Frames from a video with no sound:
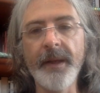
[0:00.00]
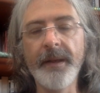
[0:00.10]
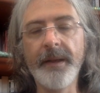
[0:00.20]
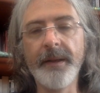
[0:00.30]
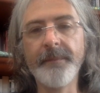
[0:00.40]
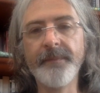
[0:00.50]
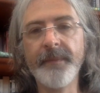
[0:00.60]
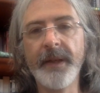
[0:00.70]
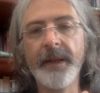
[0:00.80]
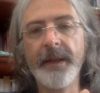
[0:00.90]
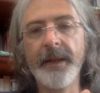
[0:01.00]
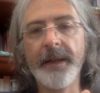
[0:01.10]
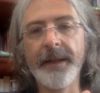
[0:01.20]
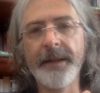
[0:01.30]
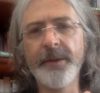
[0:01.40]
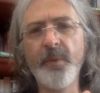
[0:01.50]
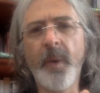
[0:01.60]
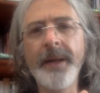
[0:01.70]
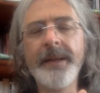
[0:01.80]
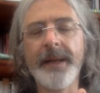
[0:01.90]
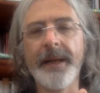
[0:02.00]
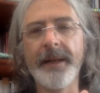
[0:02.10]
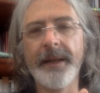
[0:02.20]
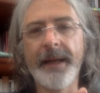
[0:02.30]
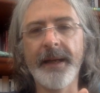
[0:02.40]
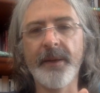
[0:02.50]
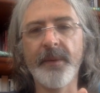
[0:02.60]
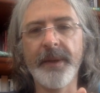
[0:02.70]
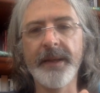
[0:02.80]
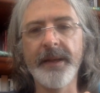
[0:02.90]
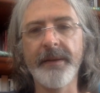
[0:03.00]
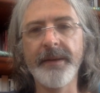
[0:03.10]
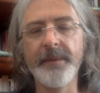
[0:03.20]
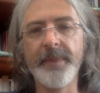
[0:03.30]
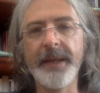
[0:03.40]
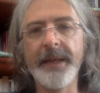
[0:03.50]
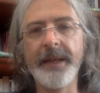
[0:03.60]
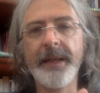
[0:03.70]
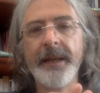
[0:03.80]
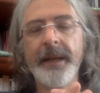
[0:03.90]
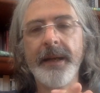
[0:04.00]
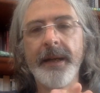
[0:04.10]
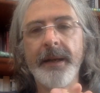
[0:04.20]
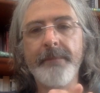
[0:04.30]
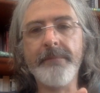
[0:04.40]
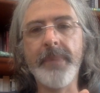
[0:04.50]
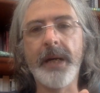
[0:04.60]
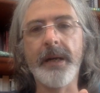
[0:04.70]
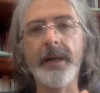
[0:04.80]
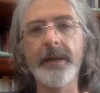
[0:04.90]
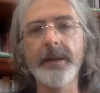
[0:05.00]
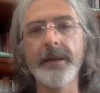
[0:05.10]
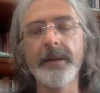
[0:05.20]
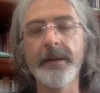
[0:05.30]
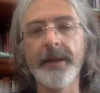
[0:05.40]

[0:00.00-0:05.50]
And I do wonder how it's going to be marked.